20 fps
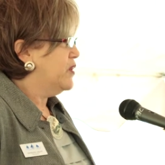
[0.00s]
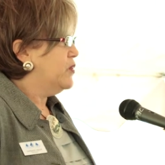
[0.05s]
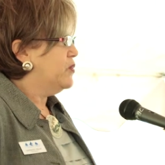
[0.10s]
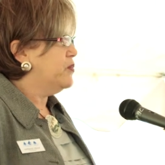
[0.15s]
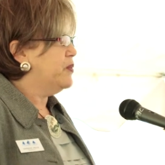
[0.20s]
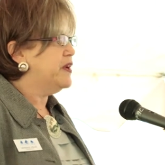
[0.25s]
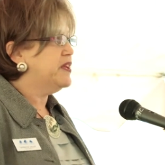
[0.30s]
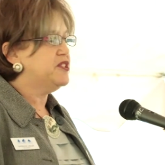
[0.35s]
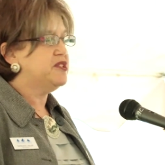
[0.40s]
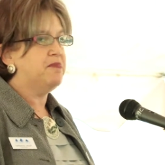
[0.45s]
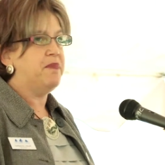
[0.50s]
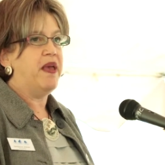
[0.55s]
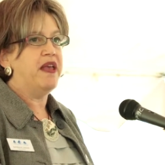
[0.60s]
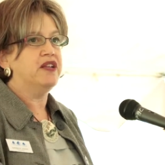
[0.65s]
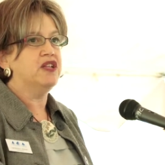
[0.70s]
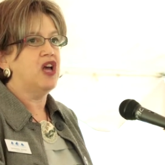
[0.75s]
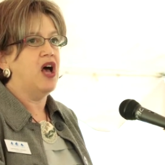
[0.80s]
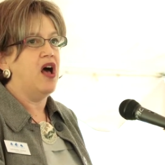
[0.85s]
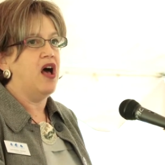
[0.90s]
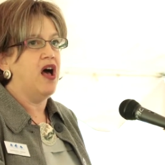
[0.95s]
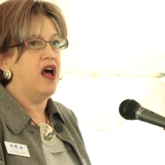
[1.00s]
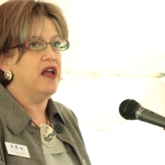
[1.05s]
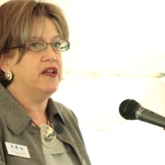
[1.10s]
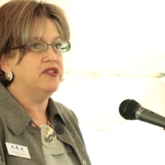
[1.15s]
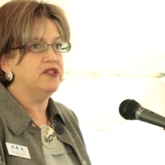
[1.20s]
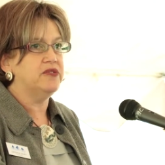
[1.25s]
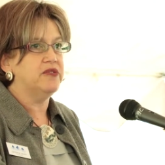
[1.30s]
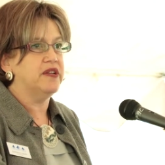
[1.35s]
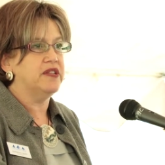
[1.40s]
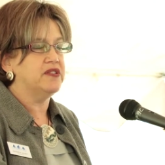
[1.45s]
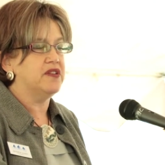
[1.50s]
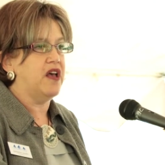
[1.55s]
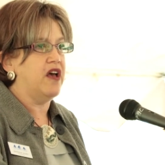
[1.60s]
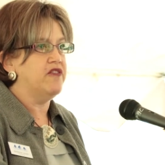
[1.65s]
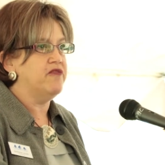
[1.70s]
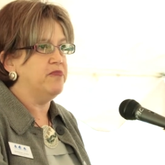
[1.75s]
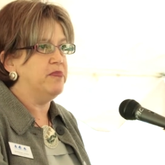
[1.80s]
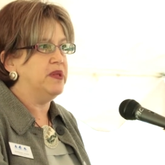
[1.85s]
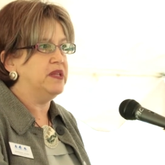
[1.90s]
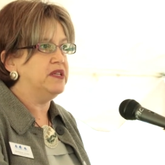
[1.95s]
We spend hundreds
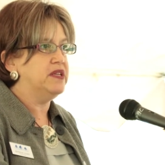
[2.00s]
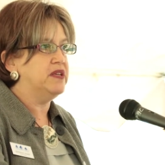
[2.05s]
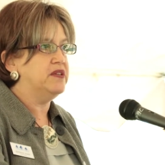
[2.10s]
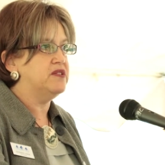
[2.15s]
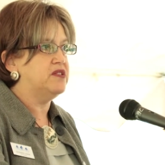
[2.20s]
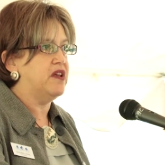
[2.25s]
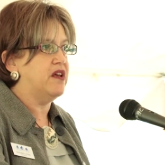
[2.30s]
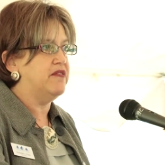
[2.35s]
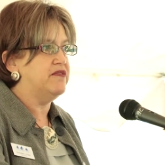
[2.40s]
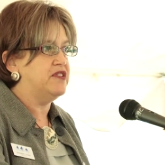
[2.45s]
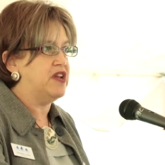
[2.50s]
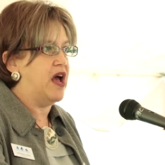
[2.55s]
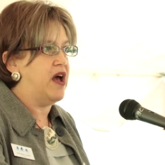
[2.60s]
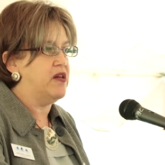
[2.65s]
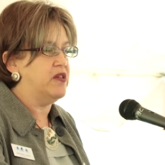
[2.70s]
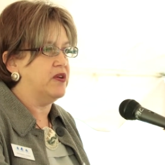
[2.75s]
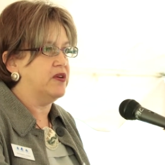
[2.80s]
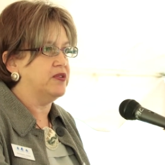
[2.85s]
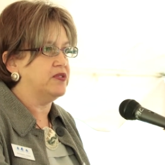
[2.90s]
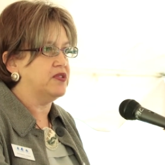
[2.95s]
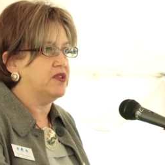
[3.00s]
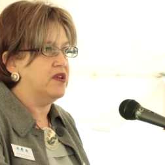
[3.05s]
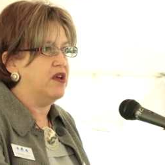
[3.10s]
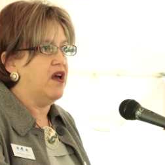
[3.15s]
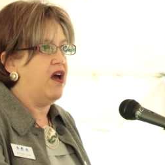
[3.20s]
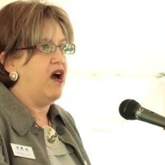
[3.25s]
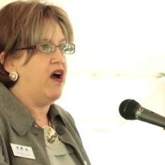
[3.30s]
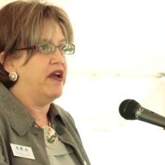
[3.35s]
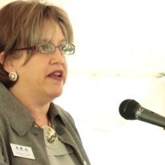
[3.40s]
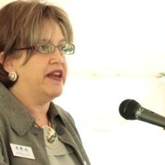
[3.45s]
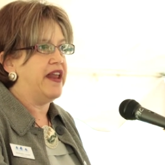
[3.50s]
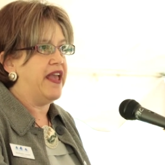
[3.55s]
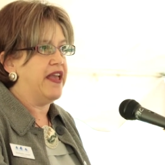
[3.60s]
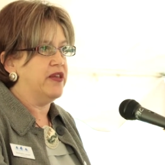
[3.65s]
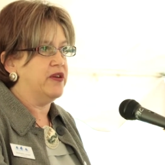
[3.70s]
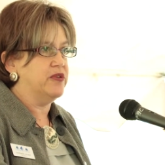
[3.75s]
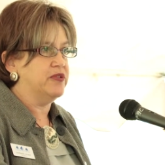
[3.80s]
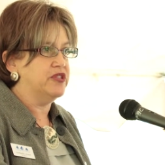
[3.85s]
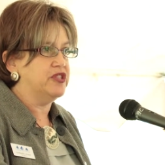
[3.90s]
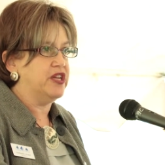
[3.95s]
of millions of dollars on
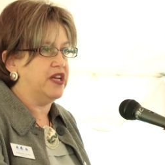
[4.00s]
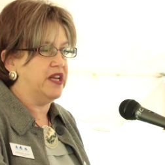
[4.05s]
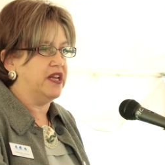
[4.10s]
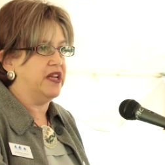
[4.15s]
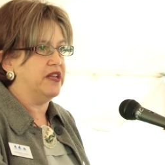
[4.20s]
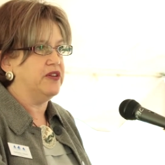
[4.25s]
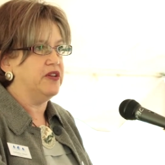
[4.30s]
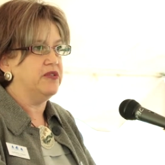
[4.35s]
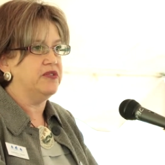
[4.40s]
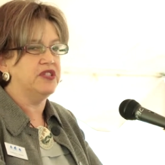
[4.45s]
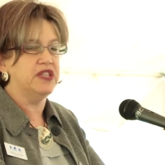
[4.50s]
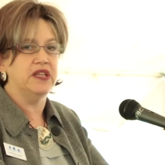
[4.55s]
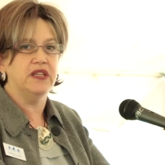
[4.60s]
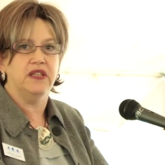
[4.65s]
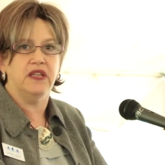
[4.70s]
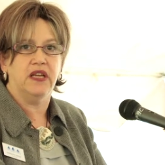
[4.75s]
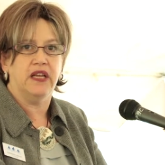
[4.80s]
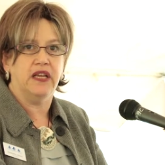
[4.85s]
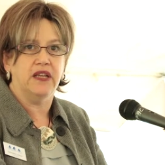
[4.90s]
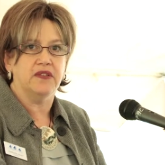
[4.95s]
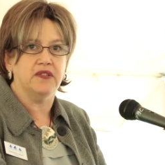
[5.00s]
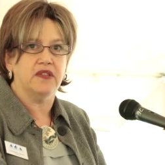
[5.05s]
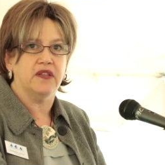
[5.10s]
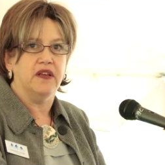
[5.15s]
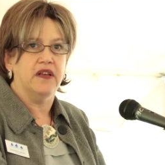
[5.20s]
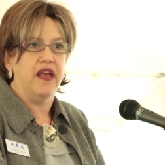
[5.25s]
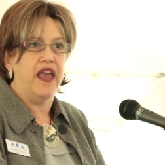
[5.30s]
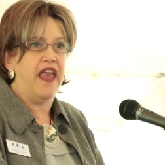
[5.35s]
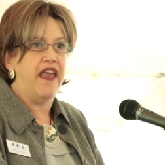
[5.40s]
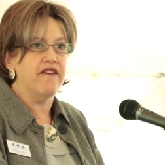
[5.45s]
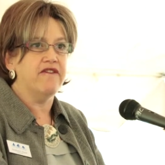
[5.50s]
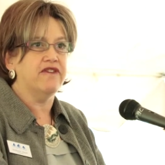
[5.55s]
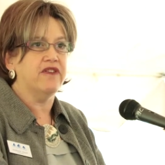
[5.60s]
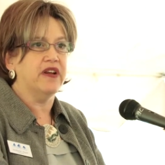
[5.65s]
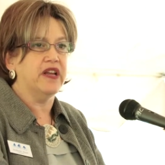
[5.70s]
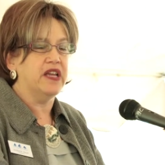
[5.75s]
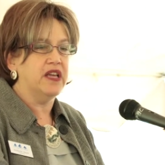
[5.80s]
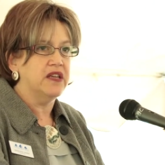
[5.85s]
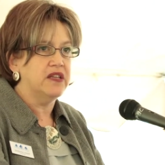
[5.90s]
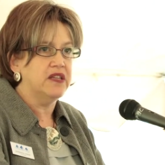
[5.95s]
energy and utilities
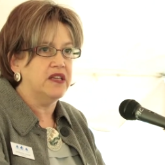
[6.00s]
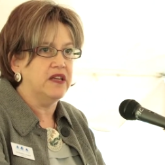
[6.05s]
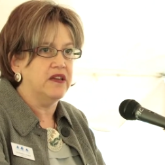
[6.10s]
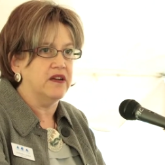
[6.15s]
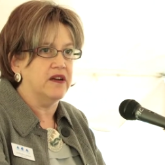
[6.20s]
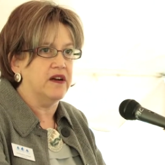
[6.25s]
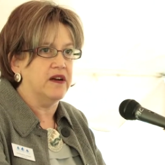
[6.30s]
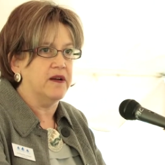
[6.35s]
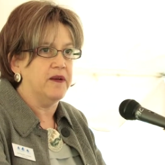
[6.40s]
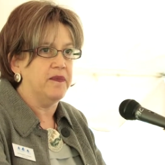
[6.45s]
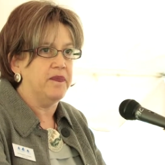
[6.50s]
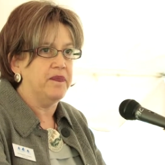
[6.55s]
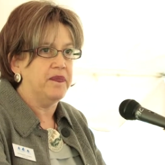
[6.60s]
every year.